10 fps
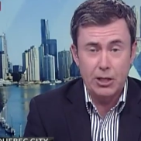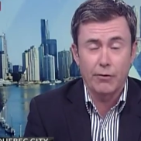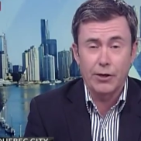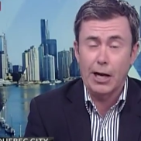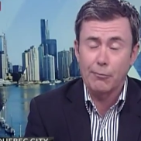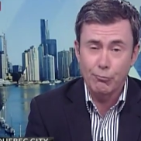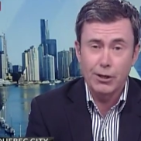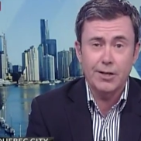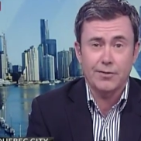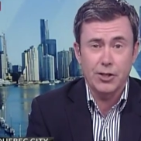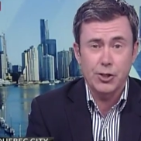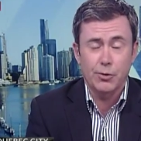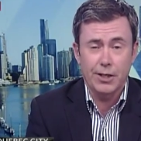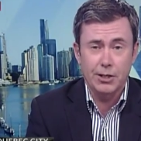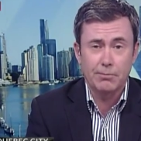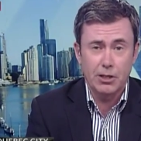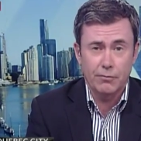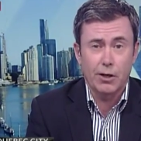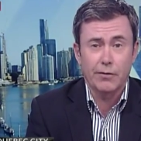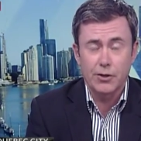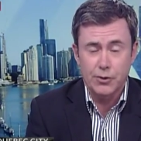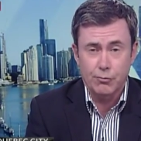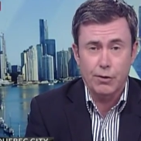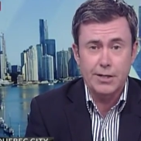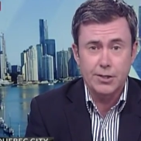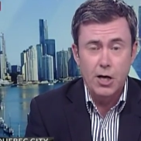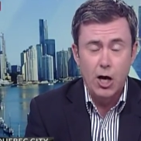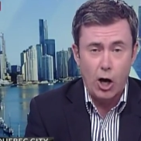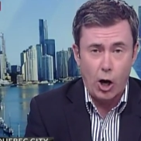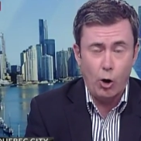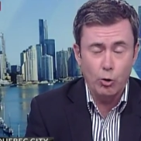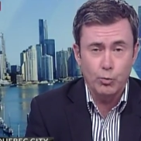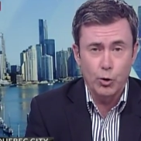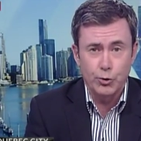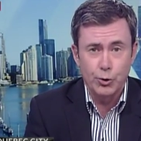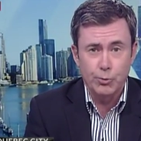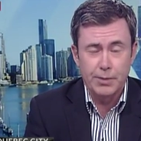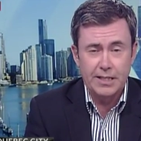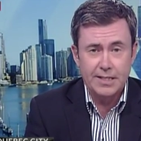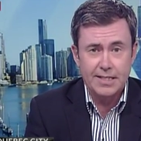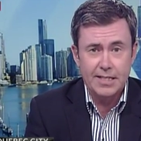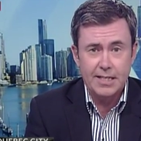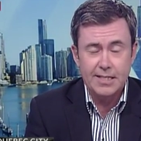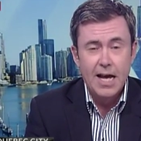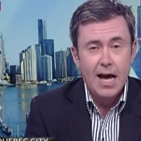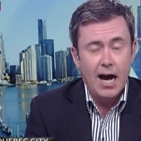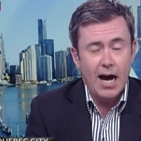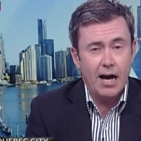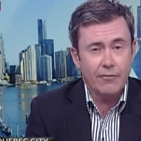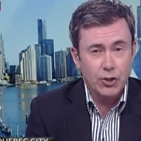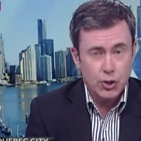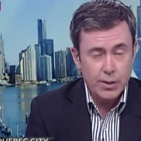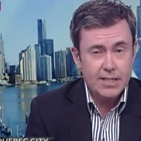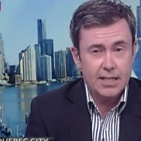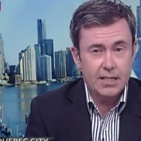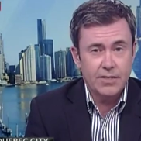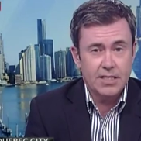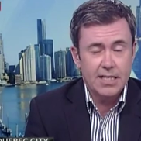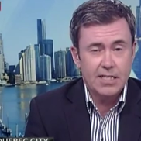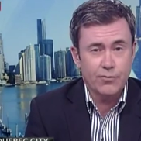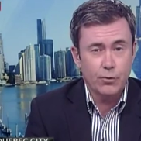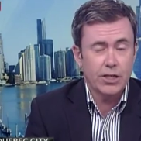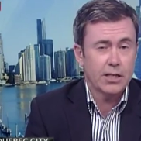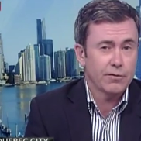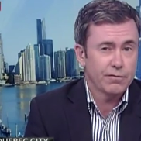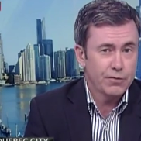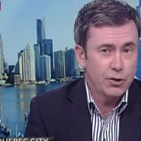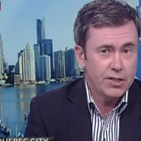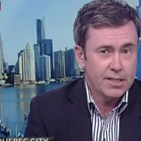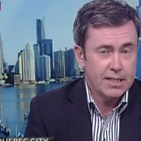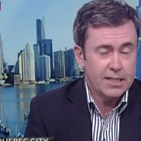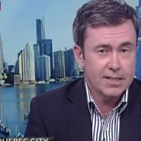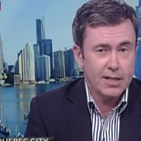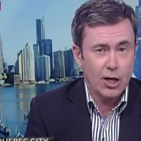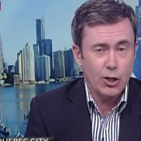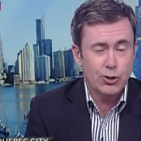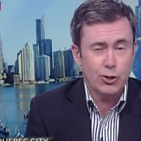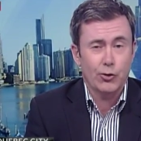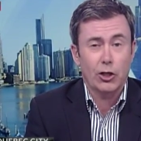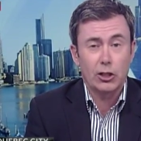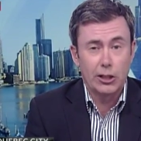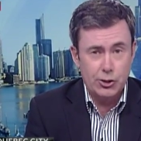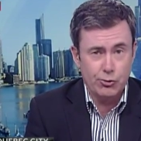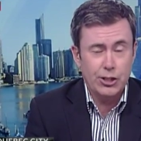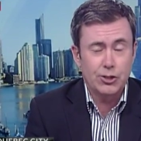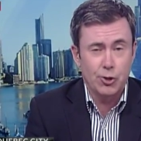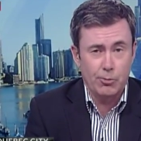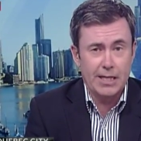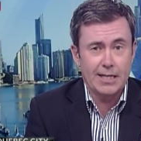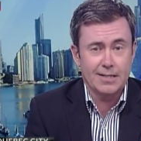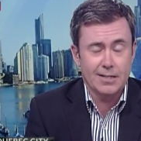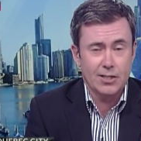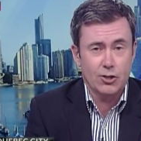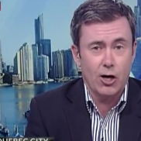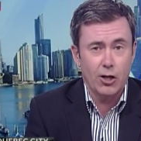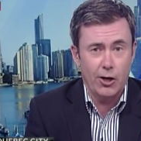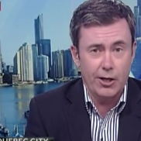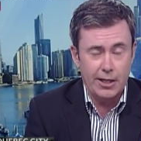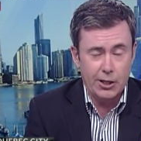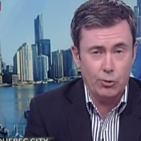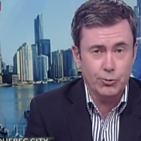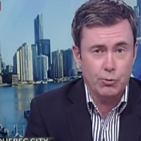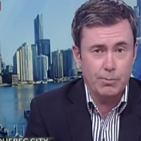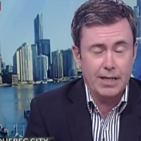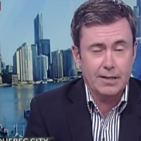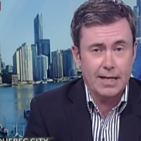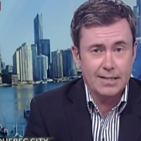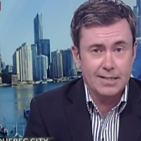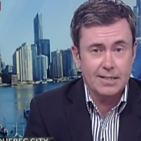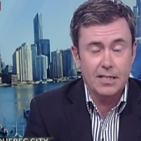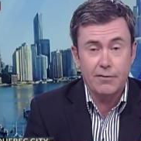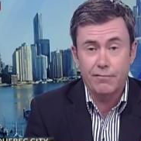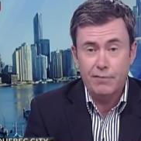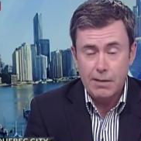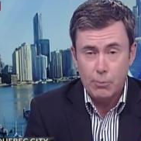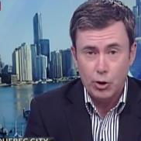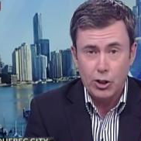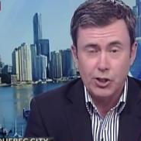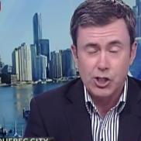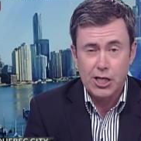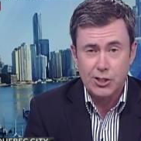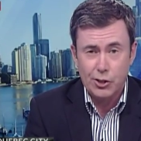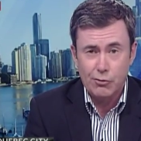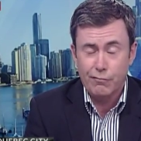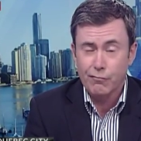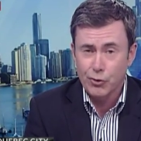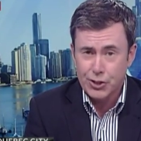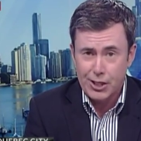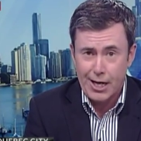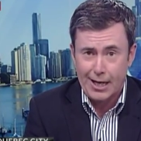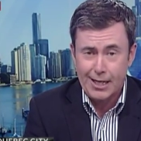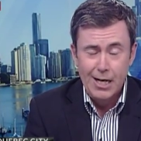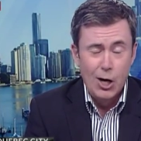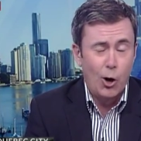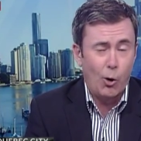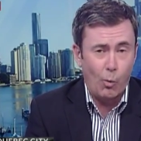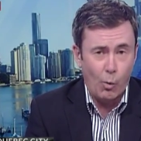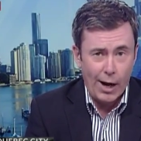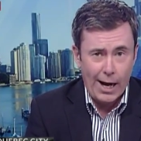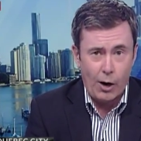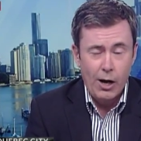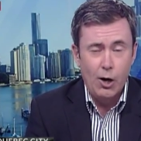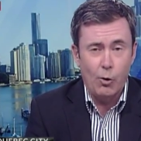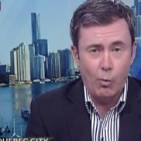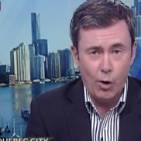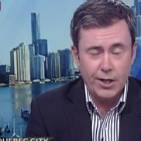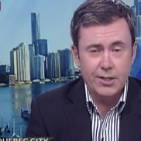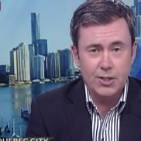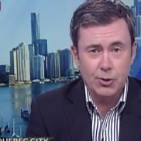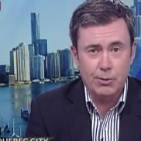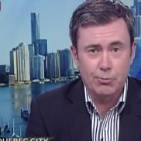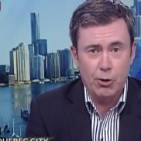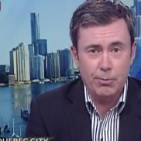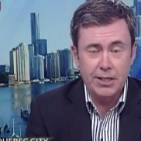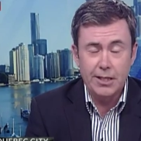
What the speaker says: of it and really think you are in the middle of one of those great old world European cities. I've got 2 executive stays for you. Now, the first is the hotel that literally dominates the skyline in old Quebec. That's the Fairmont Le Chateau Frontenac. Wow, what a historic property. It